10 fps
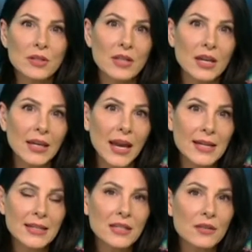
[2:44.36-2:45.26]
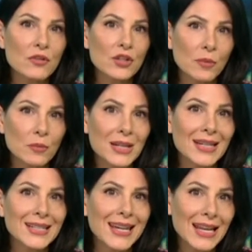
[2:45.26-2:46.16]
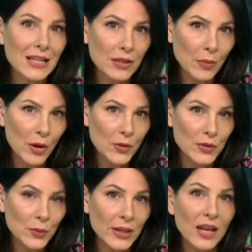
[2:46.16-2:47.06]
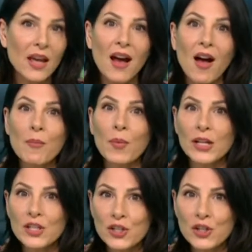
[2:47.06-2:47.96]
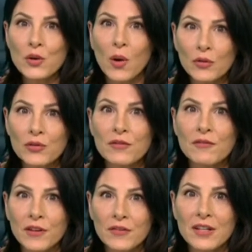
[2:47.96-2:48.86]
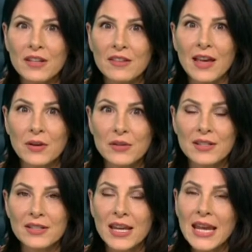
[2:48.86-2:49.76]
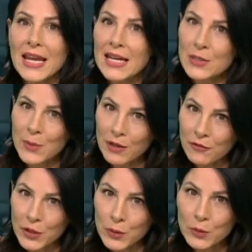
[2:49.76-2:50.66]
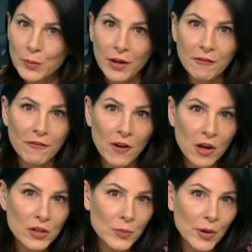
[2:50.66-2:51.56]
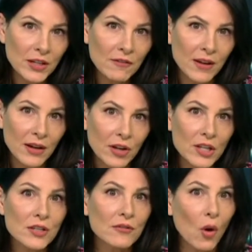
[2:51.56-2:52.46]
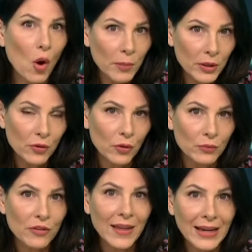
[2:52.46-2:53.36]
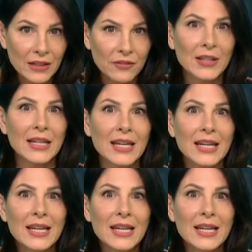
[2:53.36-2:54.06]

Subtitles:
say cases have jumped again in the past week, up by 250,000. It's being fuelled by fast-spreading variants of Omicron. Thankfully,